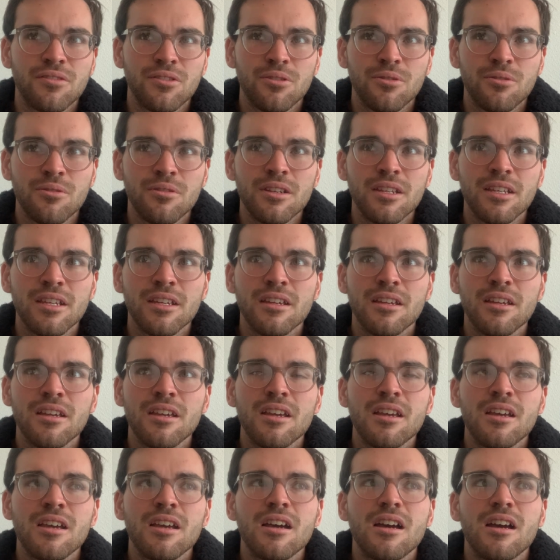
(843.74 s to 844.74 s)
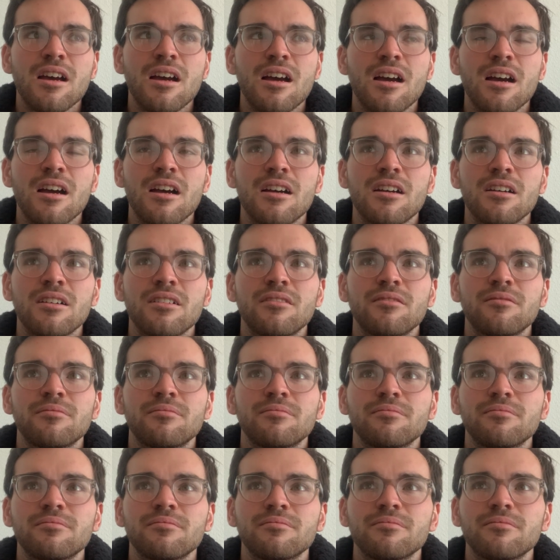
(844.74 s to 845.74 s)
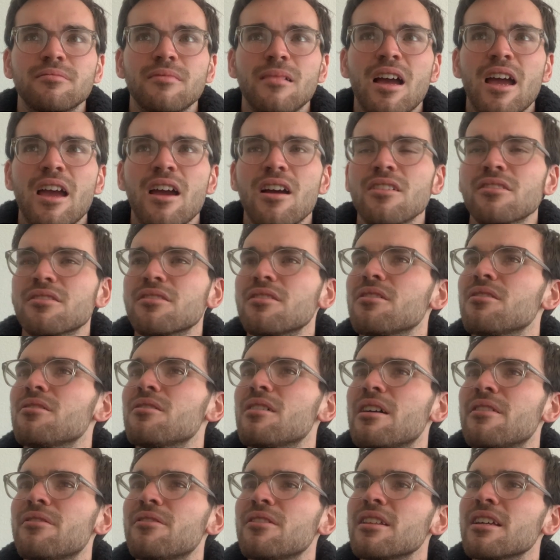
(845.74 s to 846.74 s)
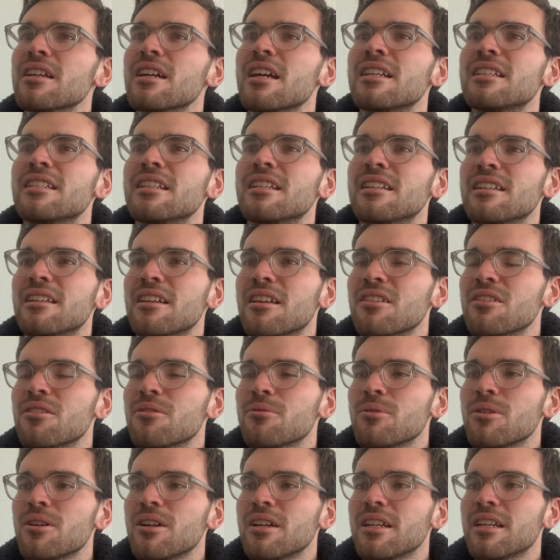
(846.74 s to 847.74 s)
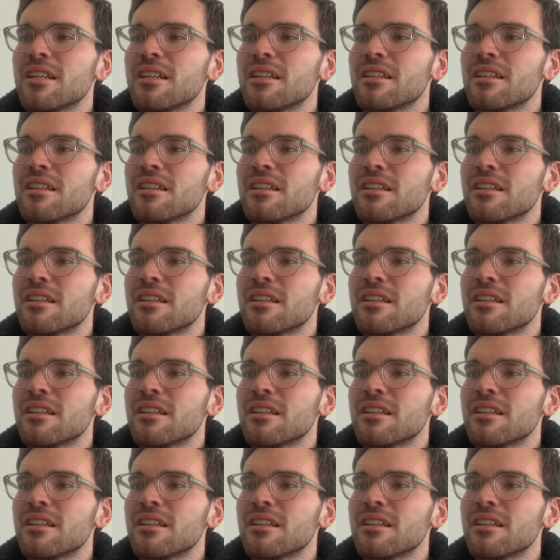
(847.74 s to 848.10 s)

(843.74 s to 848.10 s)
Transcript: food. I feel like I did another one